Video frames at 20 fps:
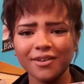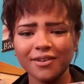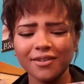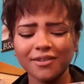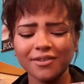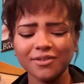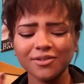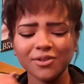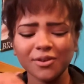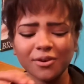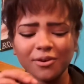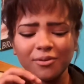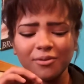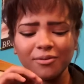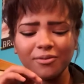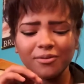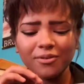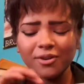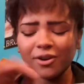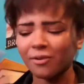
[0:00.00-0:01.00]
so
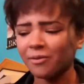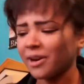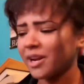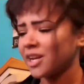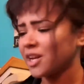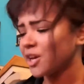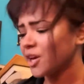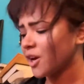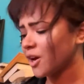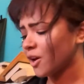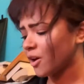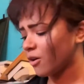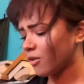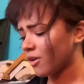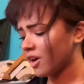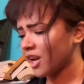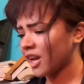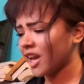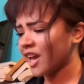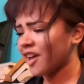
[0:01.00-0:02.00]
they're all ready to go,
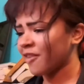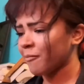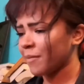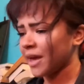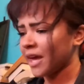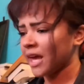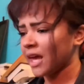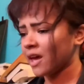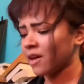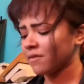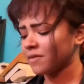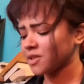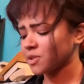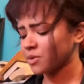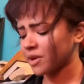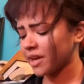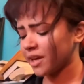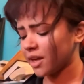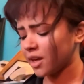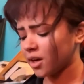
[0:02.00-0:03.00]
and I have my canvas
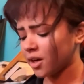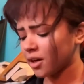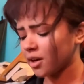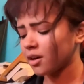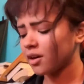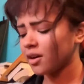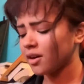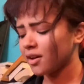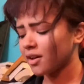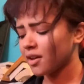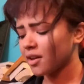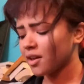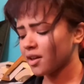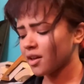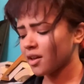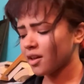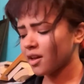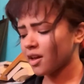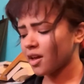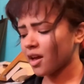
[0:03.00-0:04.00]
right here.
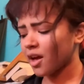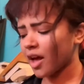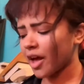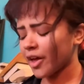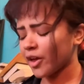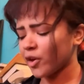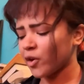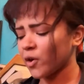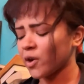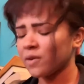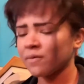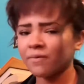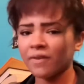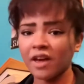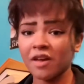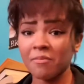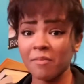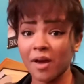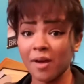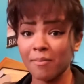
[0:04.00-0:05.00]
I couldn't
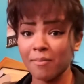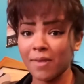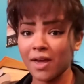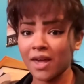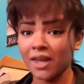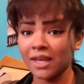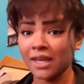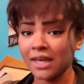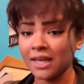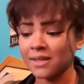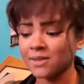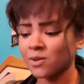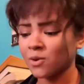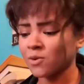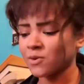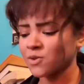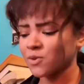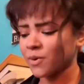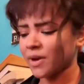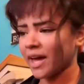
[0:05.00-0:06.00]
find my main easel,
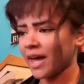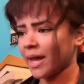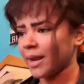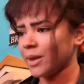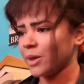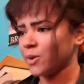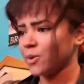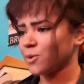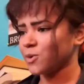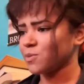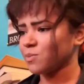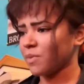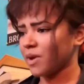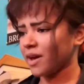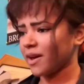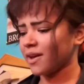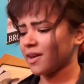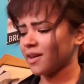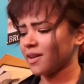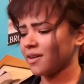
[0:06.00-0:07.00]
so I had to use my
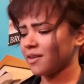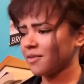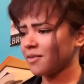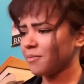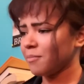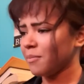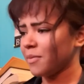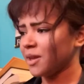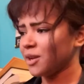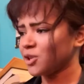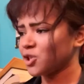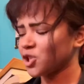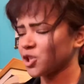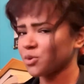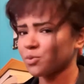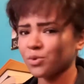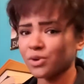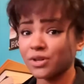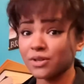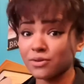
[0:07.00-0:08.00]
miniature
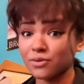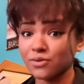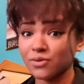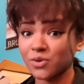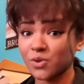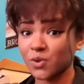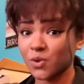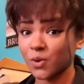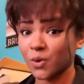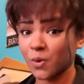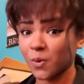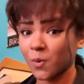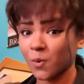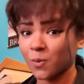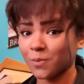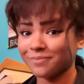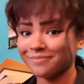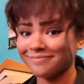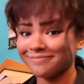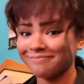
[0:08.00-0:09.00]
one, so
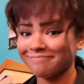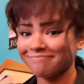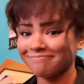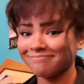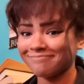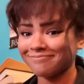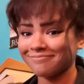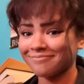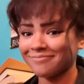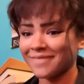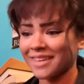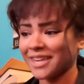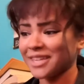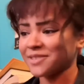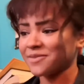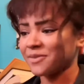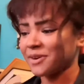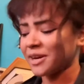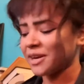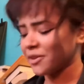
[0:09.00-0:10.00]
it is
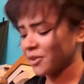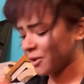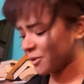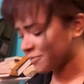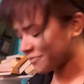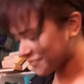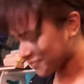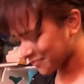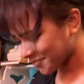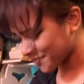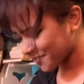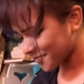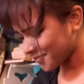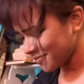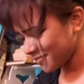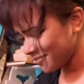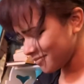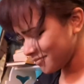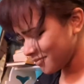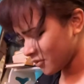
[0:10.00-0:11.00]
very low.
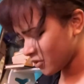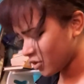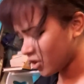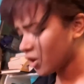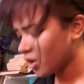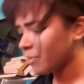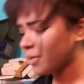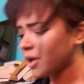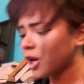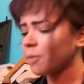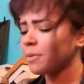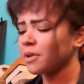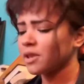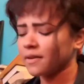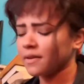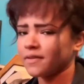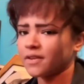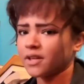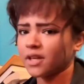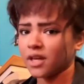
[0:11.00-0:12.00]
But I'll be
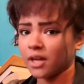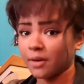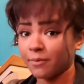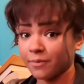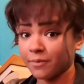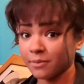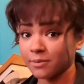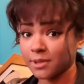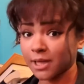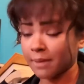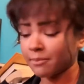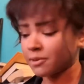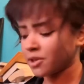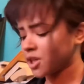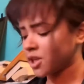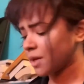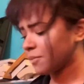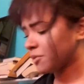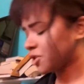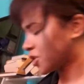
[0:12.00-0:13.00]
lifting it up from time to
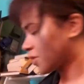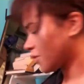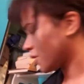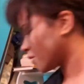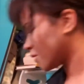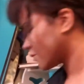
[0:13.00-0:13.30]
time to show you.